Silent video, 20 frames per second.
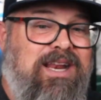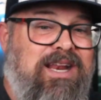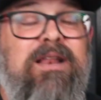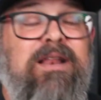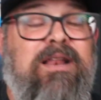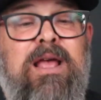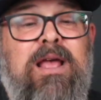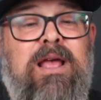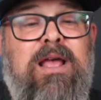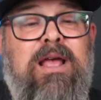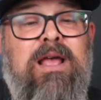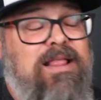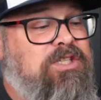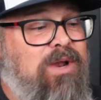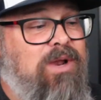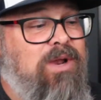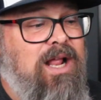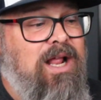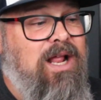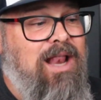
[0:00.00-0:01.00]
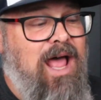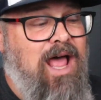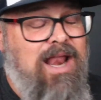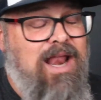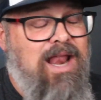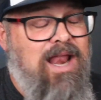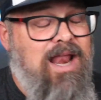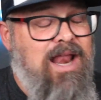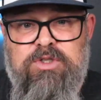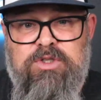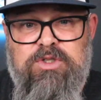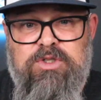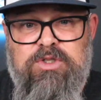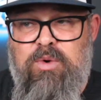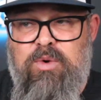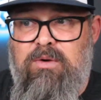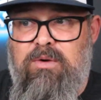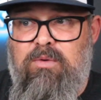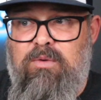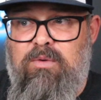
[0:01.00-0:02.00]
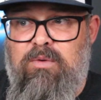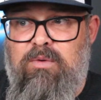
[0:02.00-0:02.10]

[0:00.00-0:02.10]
That's what a lot of guys will do with